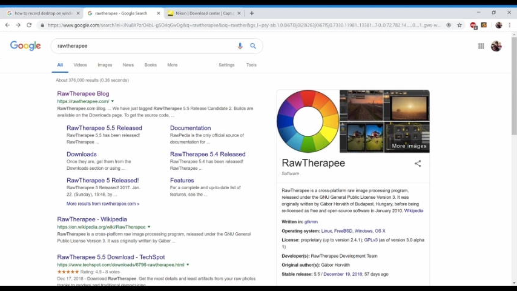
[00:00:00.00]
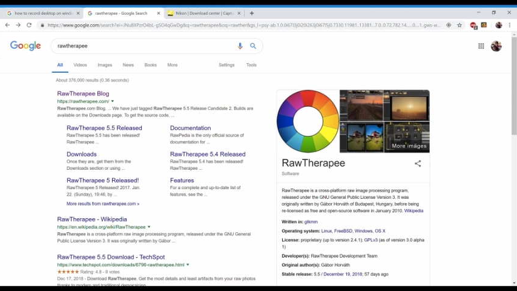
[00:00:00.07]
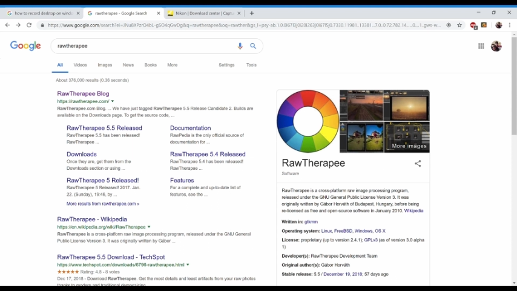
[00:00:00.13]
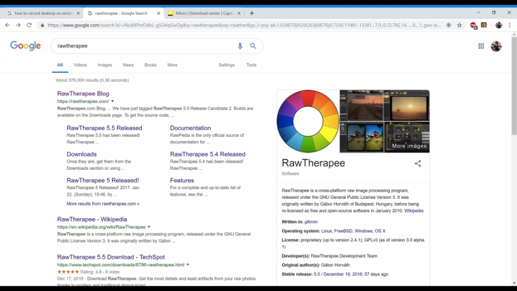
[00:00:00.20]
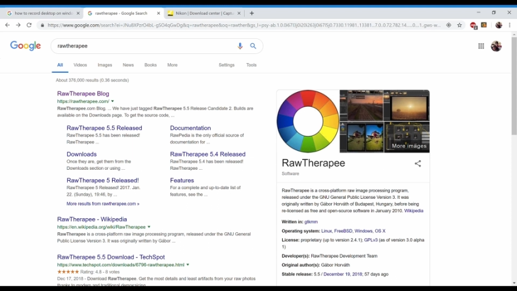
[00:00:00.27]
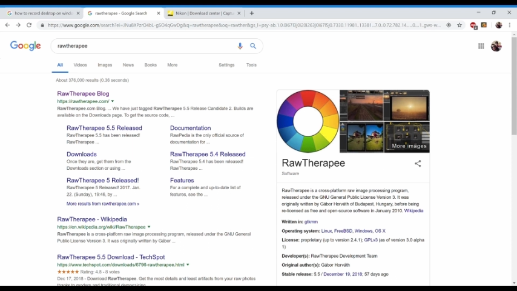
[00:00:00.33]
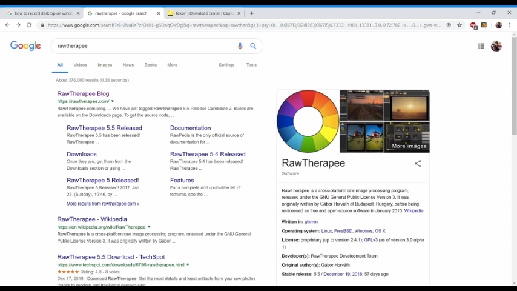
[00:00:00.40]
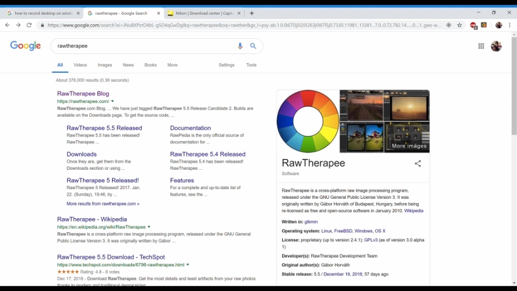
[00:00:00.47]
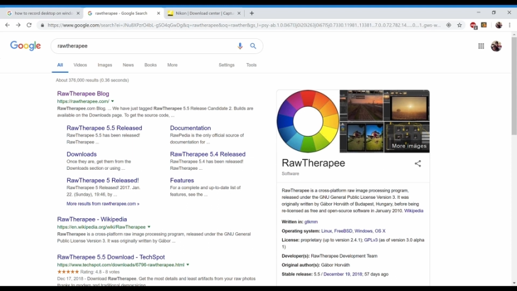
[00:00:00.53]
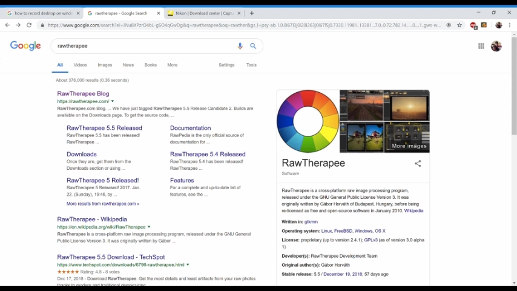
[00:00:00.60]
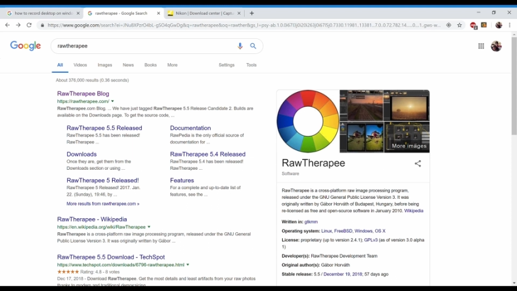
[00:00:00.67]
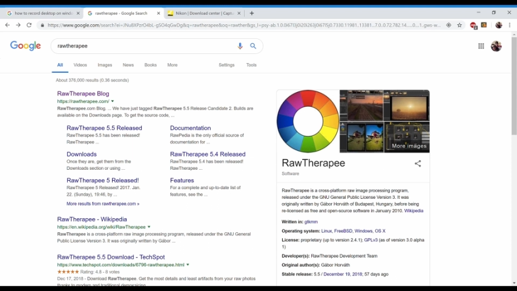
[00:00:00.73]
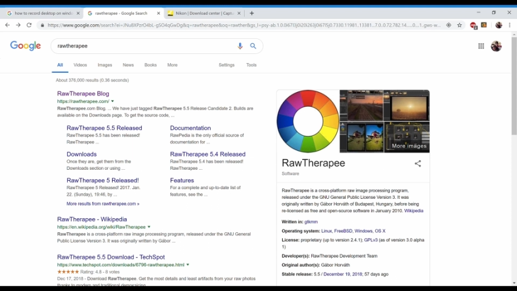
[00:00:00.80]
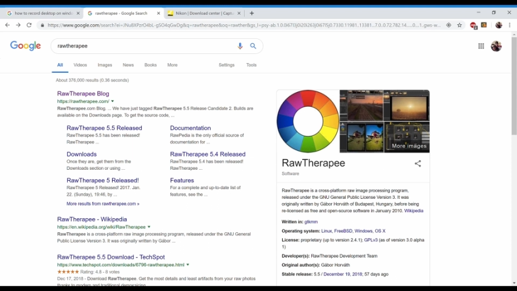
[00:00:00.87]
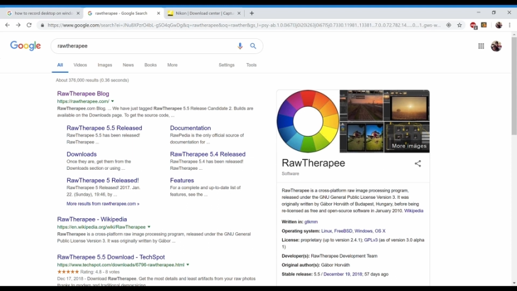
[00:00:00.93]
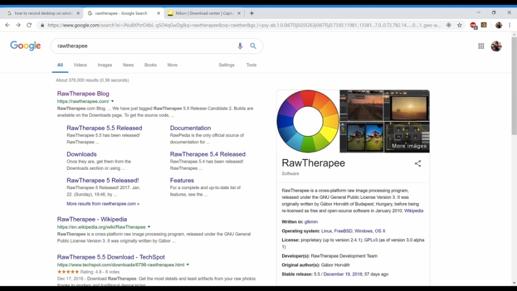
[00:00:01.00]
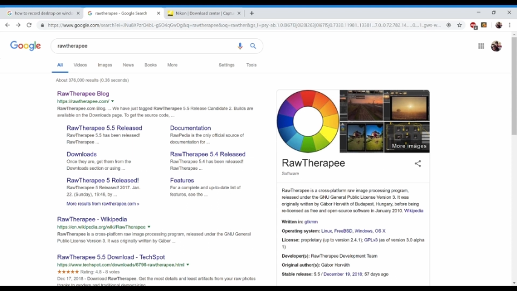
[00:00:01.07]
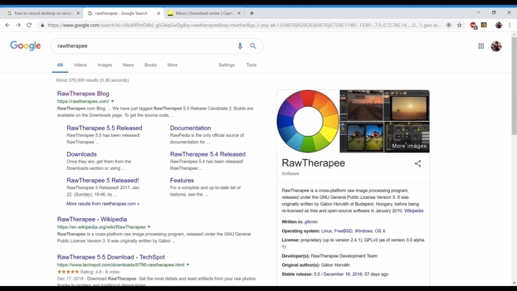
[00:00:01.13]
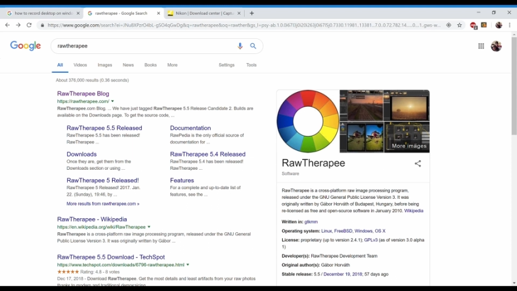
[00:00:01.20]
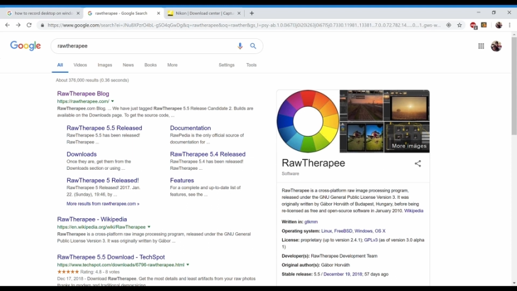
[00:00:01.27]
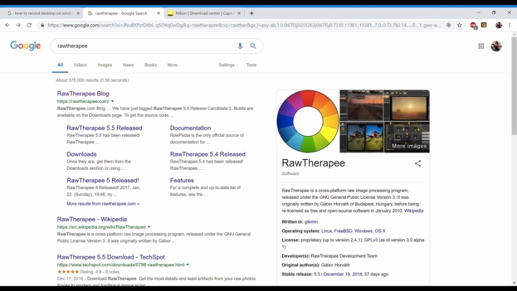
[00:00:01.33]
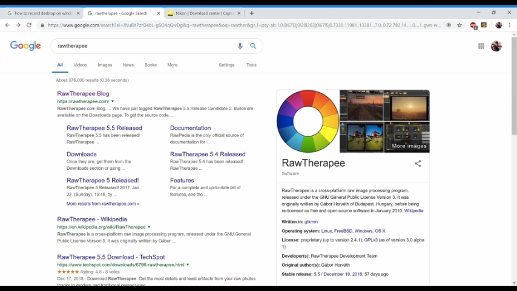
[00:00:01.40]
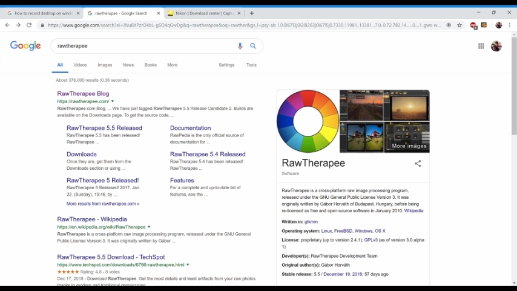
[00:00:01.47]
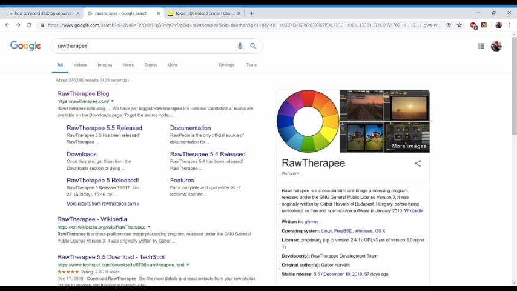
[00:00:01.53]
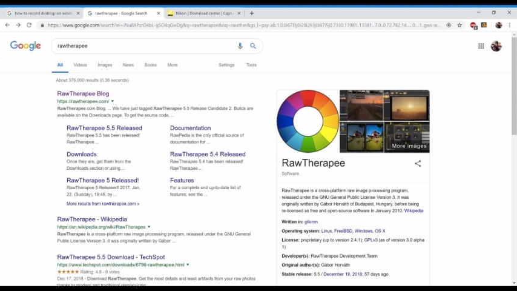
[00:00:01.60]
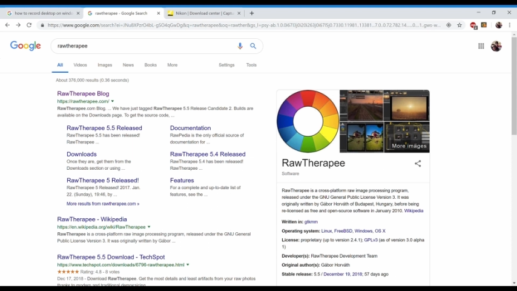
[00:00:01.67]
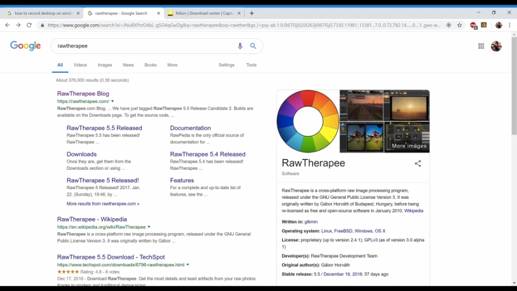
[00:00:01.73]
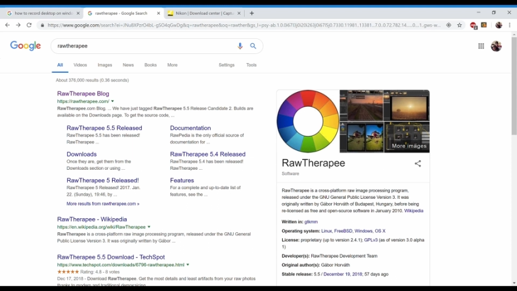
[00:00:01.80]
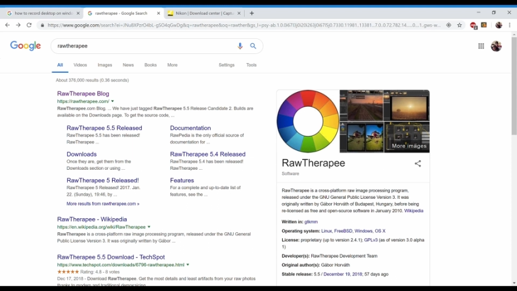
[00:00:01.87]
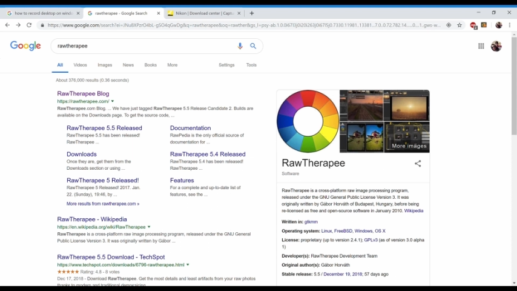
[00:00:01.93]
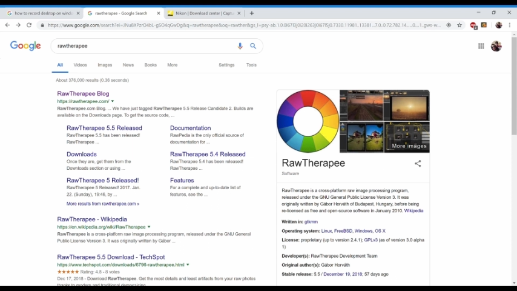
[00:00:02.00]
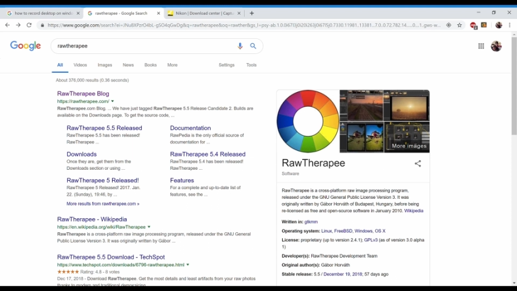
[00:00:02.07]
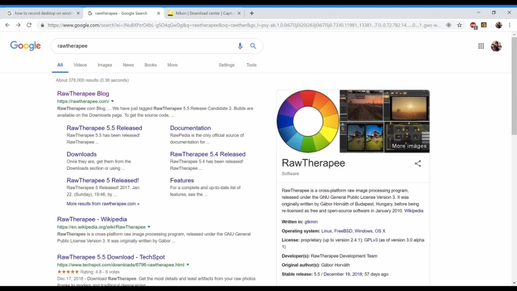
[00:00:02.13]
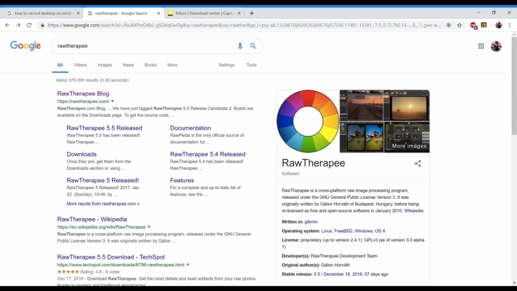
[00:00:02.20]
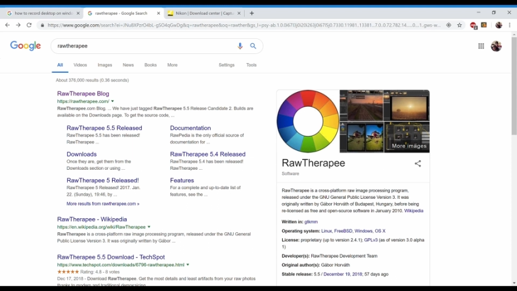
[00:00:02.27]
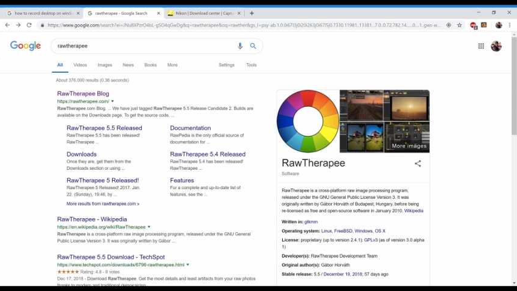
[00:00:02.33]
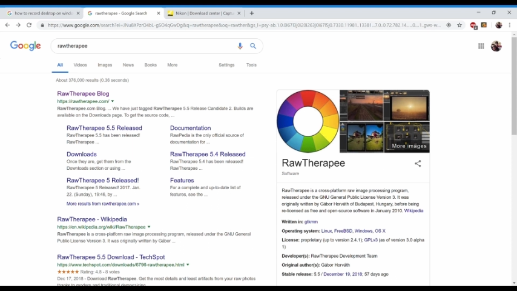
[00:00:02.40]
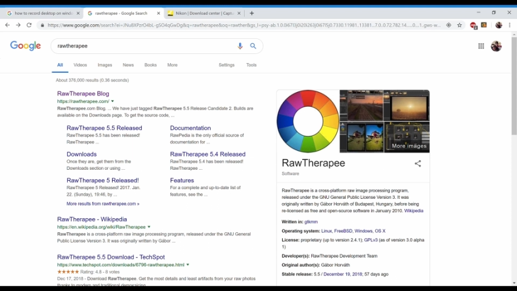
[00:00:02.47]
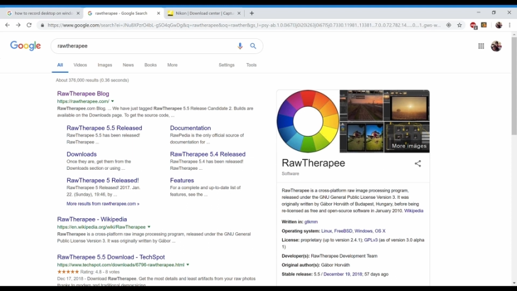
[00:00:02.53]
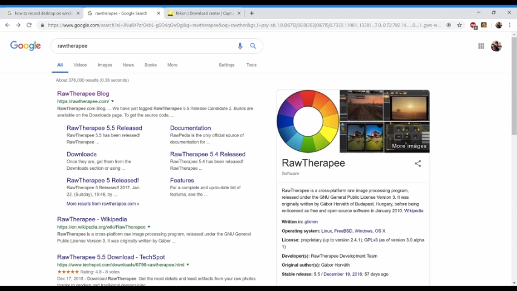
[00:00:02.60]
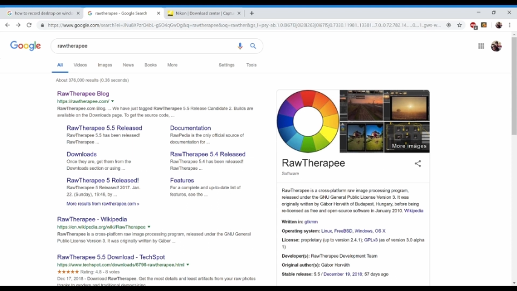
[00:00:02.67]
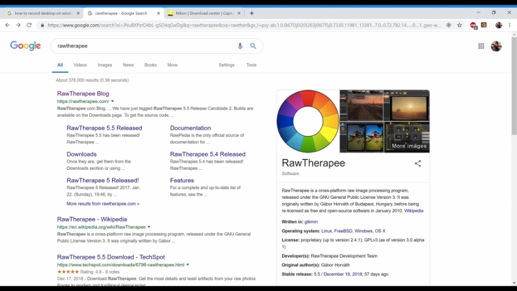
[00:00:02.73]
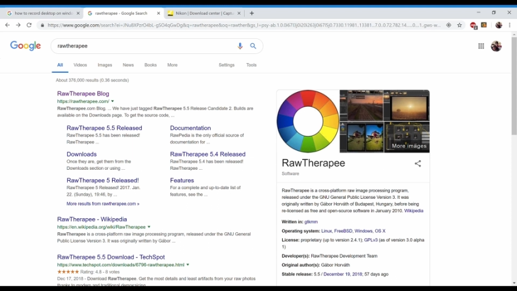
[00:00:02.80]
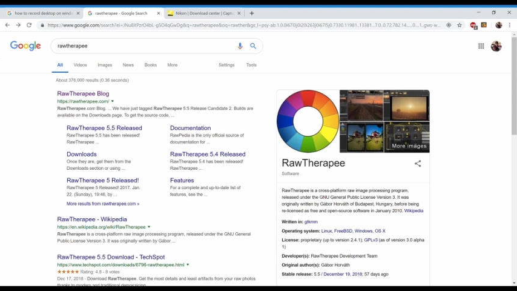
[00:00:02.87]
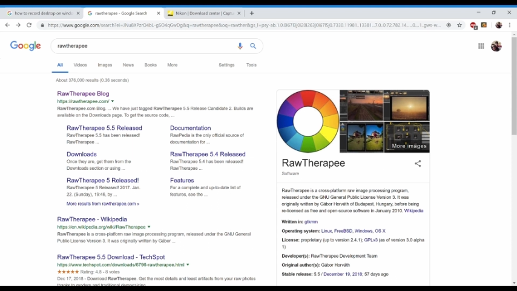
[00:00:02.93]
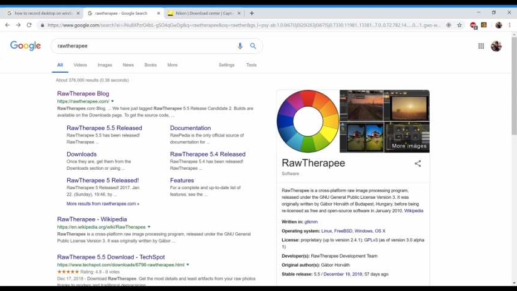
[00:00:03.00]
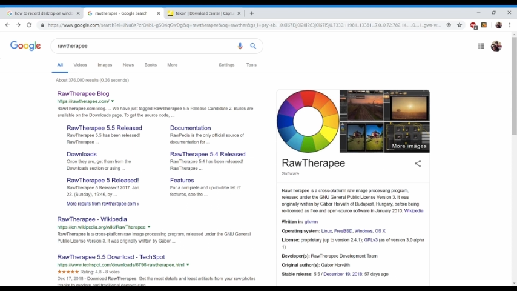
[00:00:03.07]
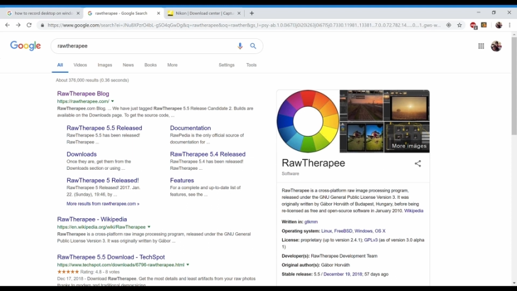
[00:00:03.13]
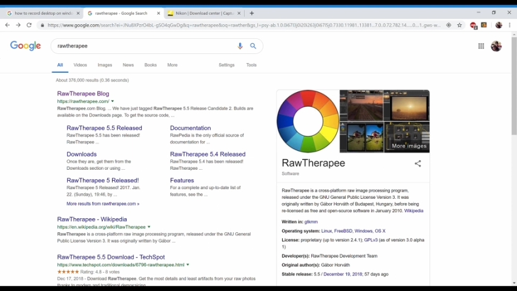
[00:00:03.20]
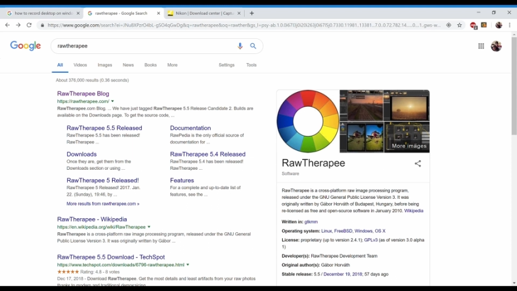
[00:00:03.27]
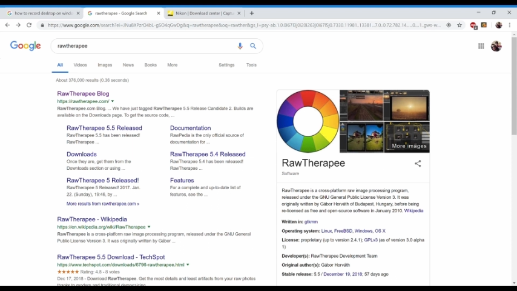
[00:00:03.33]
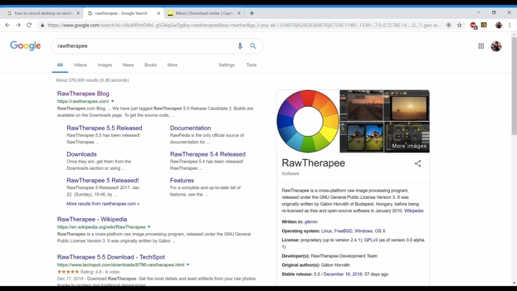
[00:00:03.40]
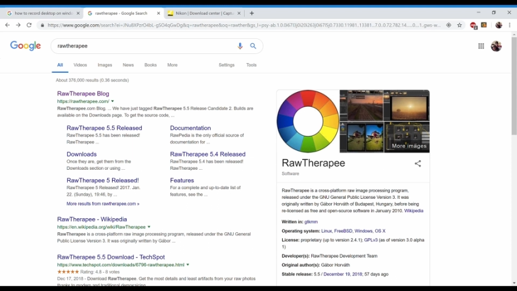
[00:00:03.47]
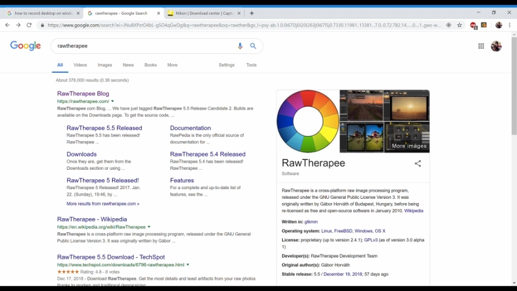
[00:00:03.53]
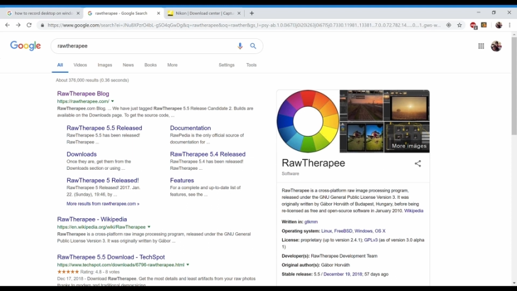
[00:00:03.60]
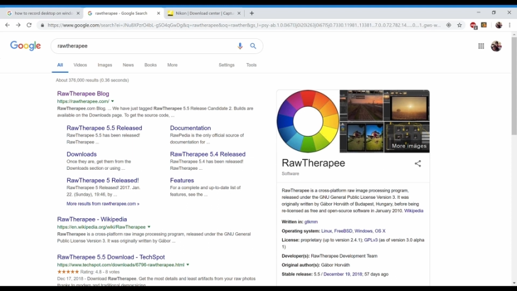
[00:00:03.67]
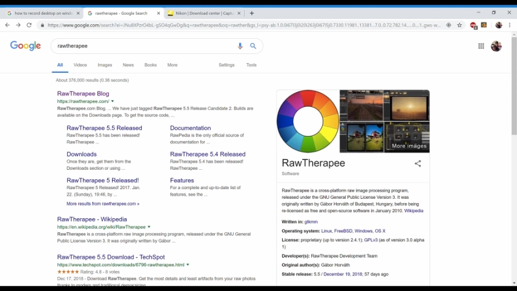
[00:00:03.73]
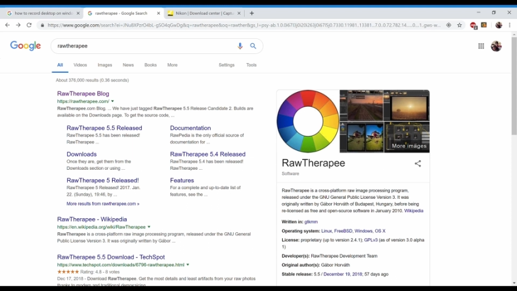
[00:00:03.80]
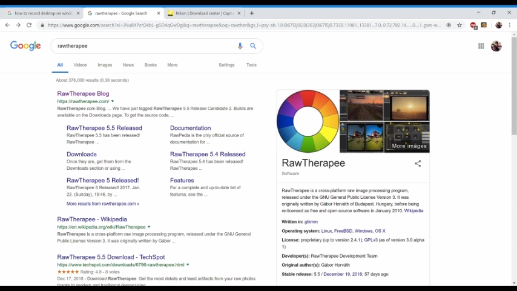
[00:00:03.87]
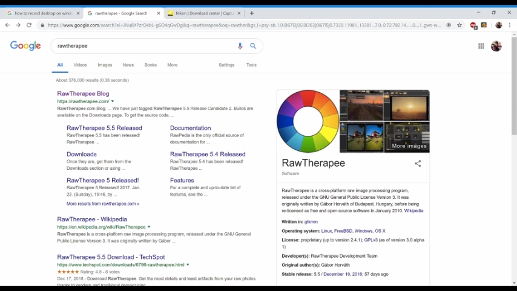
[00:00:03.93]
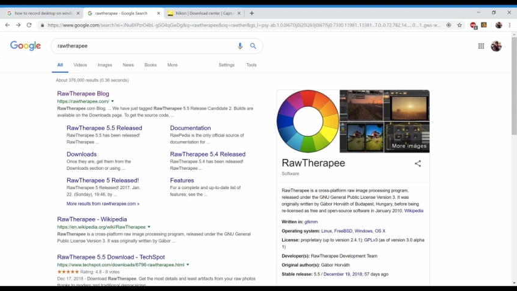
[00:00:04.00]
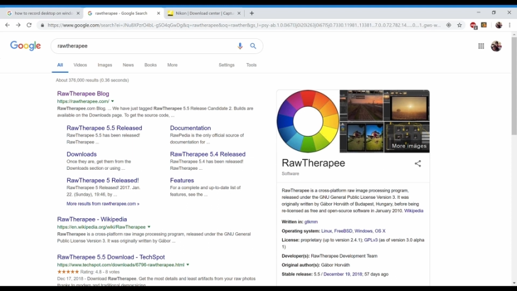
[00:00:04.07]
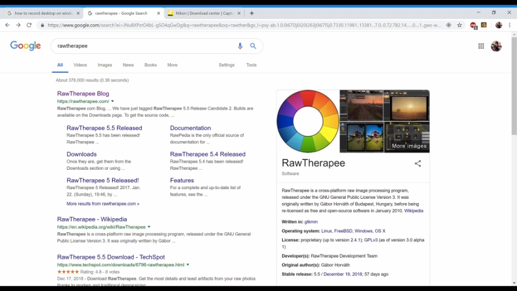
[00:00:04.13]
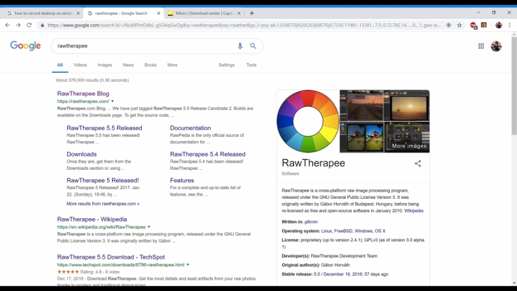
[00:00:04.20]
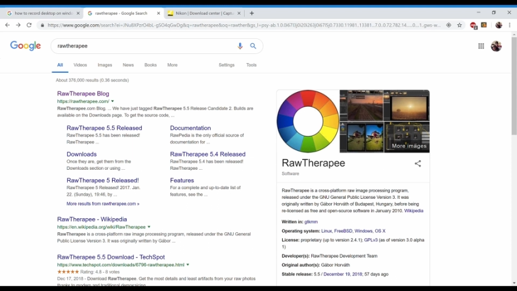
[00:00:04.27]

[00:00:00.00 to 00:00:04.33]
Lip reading: [unreadable: no face in view]